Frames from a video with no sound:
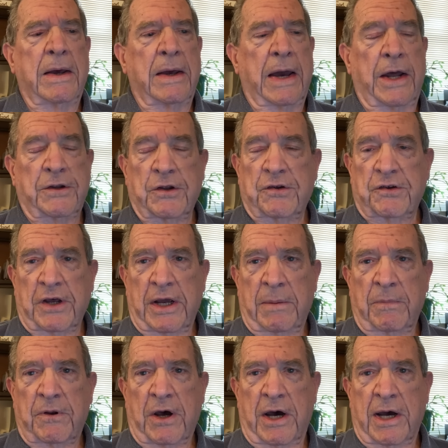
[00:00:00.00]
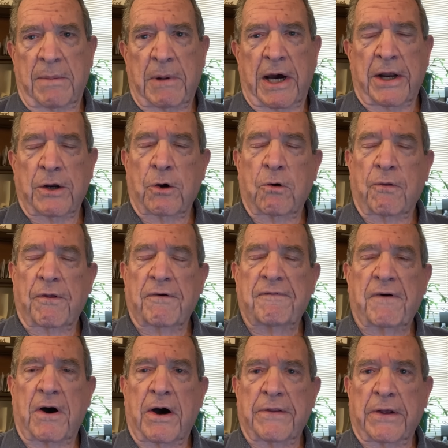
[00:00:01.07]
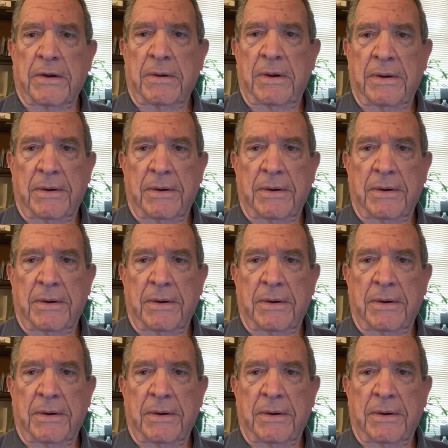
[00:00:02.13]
At the same time, I know the Father